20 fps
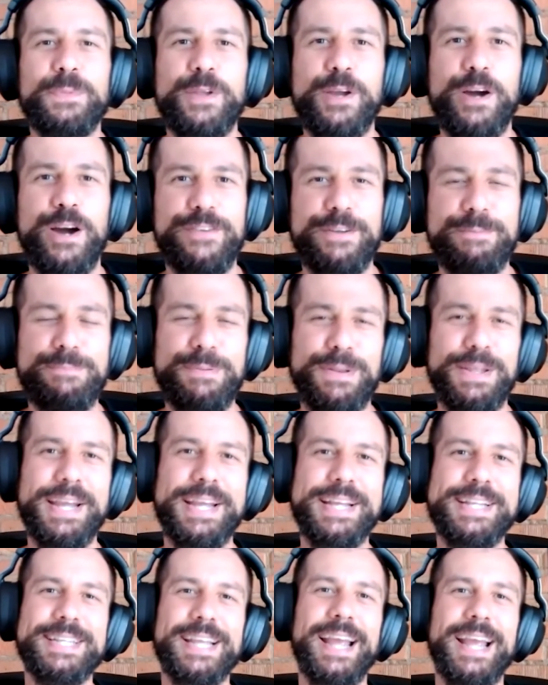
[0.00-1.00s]
coffee
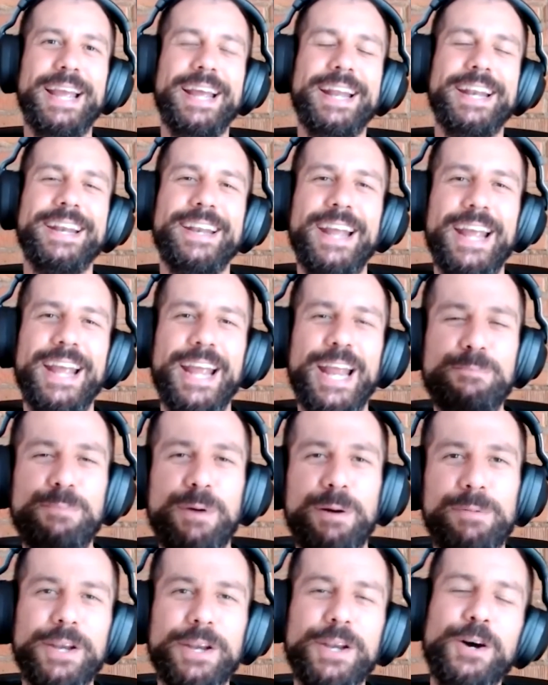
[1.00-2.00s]
place in
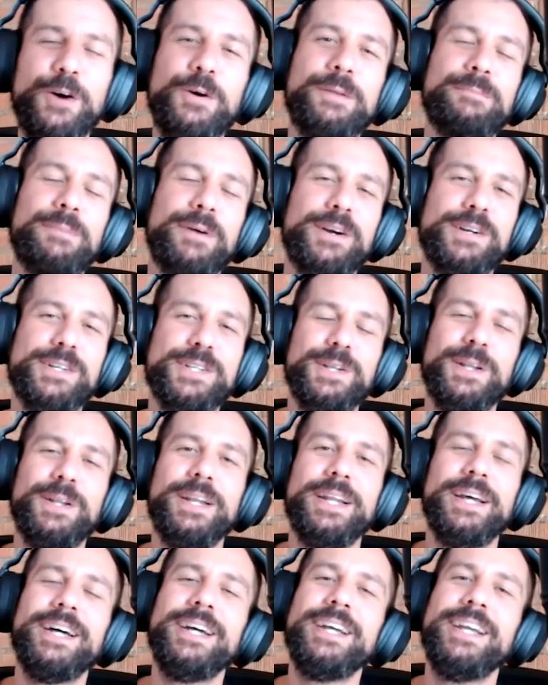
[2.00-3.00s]
Poblenou in
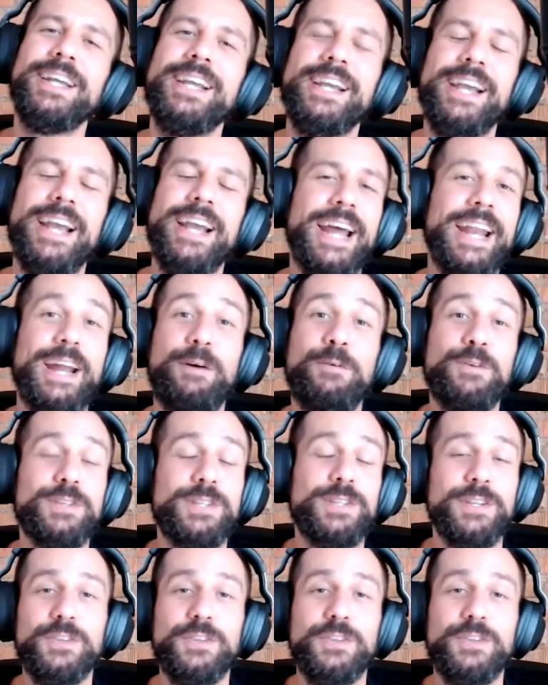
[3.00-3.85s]
Barcelona, and I was